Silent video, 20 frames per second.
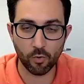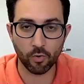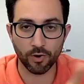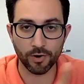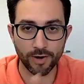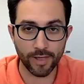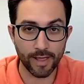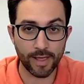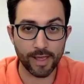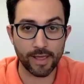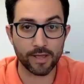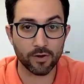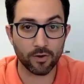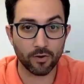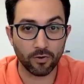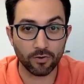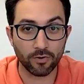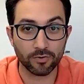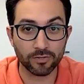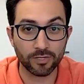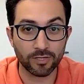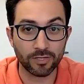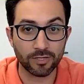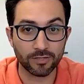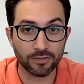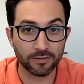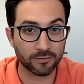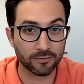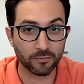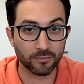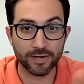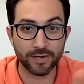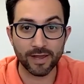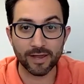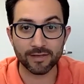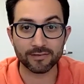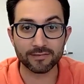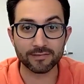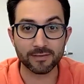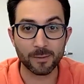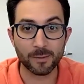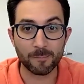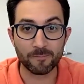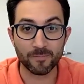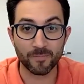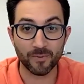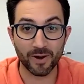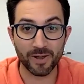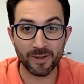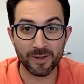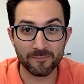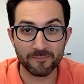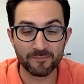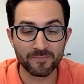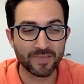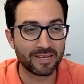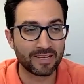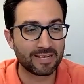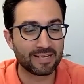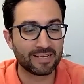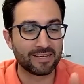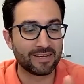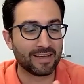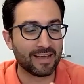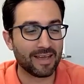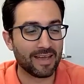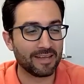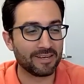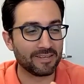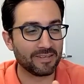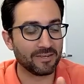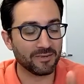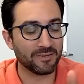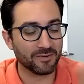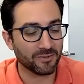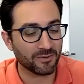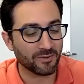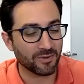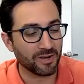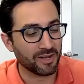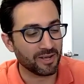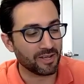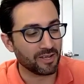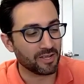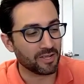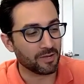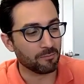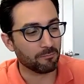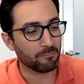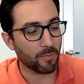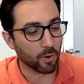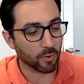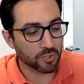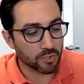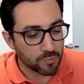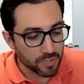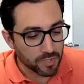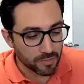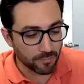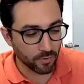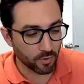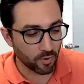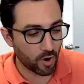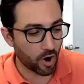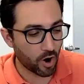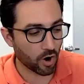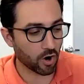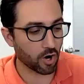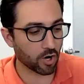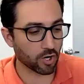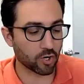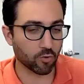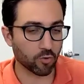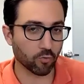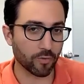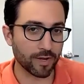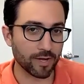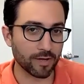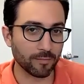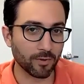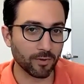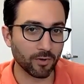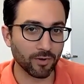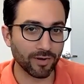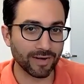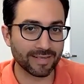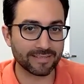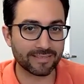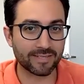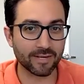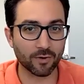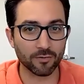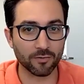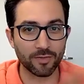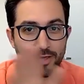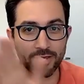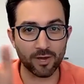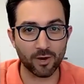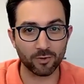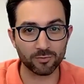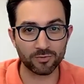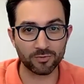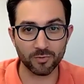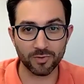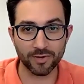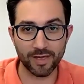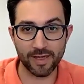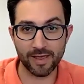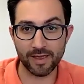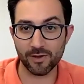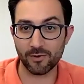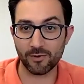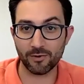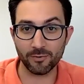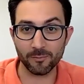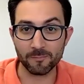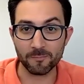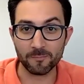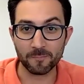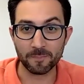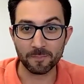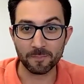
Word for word: or an a-hole. The three A's, right? And you most people are agreeable until they go to an a-hole